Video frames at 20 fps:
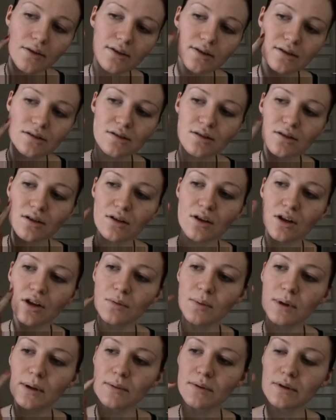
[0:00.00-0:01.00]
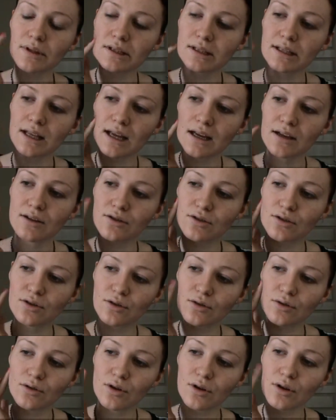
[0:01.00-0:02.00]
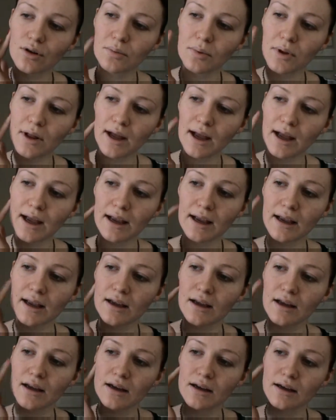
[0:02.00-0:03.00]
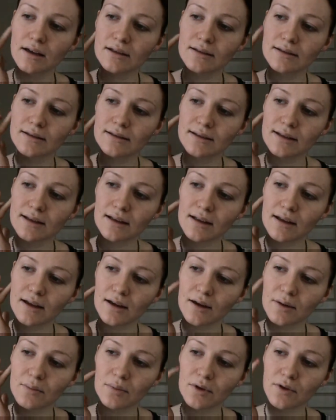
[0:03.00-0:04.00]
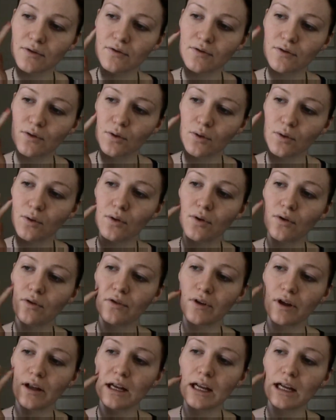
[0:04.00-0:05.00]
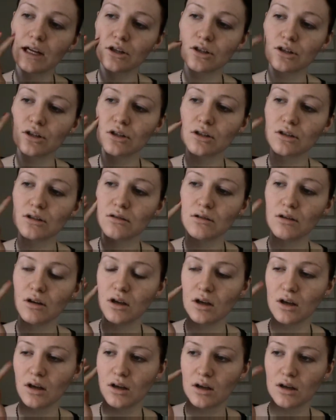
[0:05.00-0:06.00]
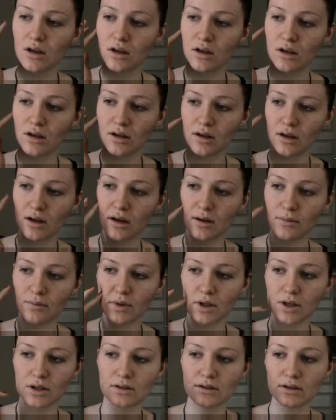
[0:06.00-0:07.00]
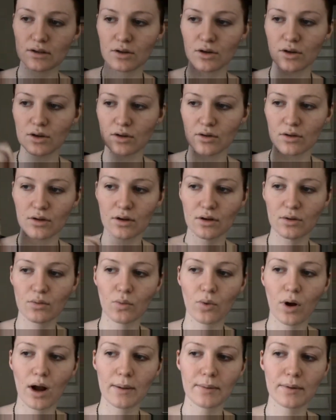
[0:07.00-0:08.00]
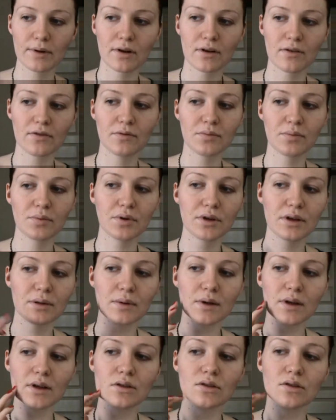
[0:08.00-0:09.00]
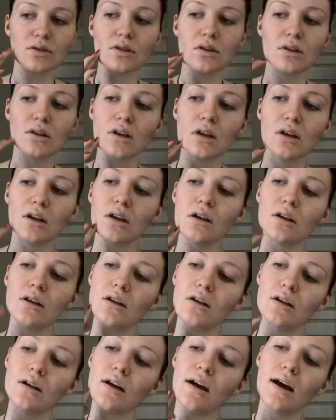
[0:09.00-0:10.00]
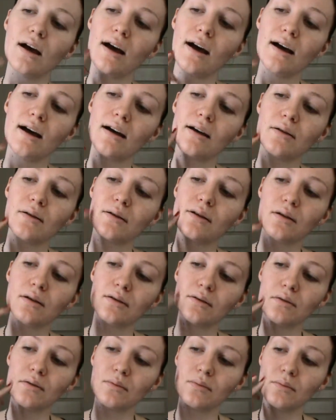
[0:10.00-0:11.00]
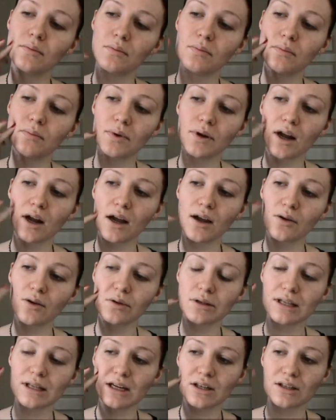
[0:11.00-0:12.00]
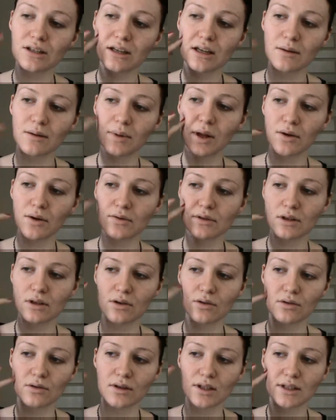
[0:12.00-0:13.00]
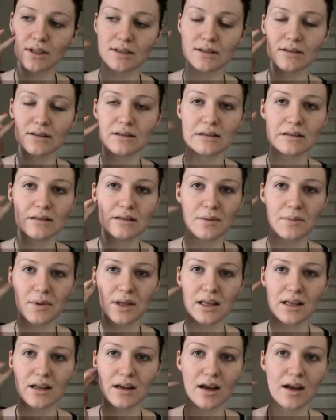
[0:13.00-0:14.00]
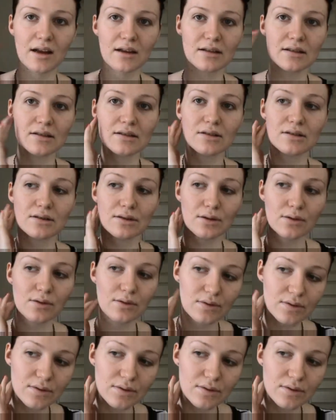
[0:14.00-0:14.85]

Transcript: There's a lot of people that say do not apply concealer before foundation, because you know you're gonna wipe it off pretty much, but I always actually get a better result. This is just something that I do.